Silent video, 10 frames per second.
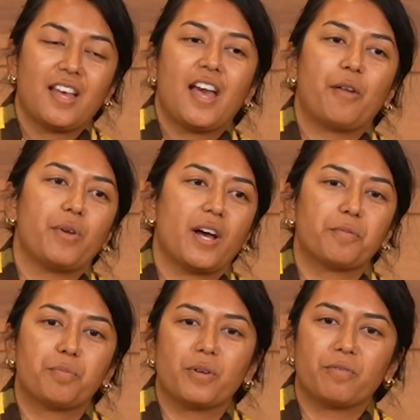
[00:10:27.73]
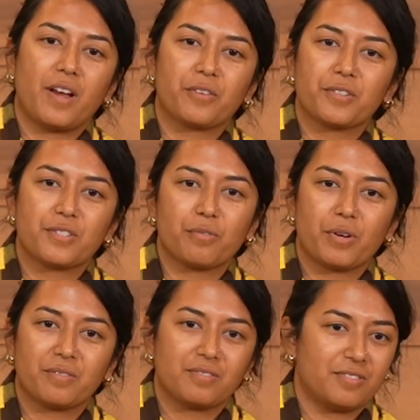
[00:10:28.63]
And we helped put founders
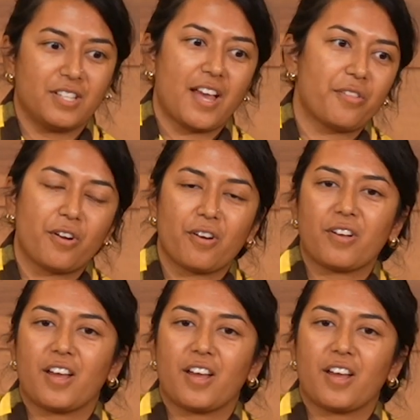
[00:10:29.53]
together